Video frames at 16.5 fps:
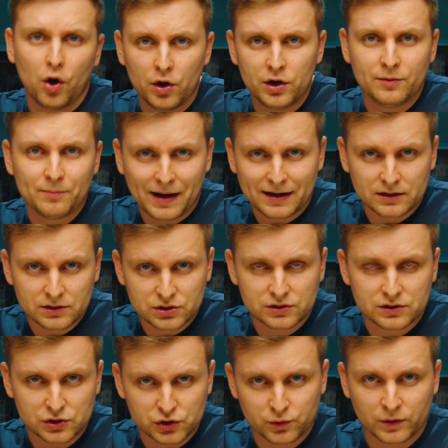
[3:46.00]

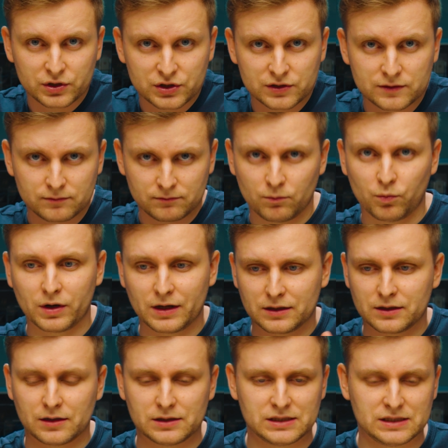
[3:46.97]
unmanaged switch, what
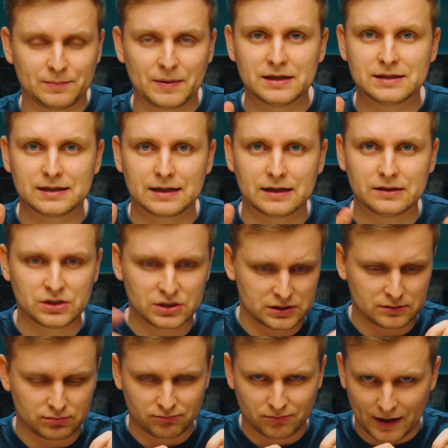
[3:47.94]
it does is basically
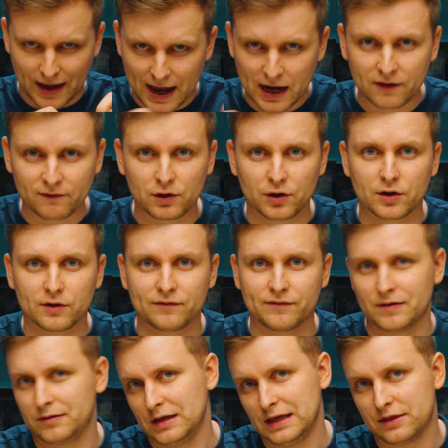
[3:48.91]
just heck of a lot
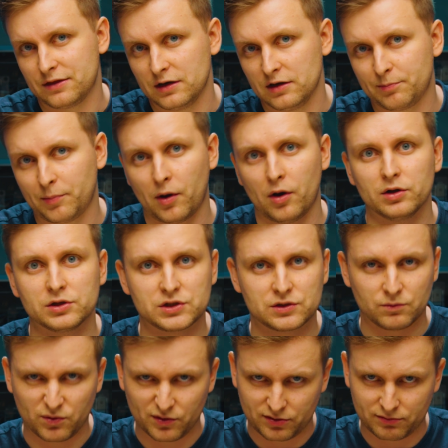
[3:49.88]
of Ethernet
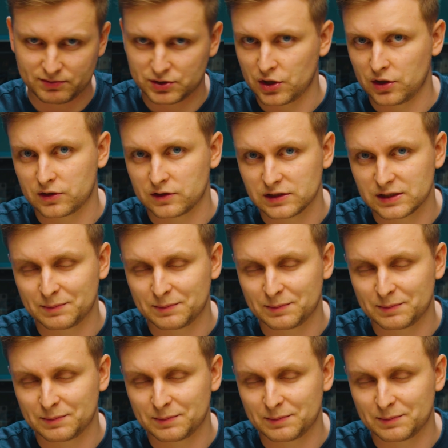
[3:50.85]
ports with certain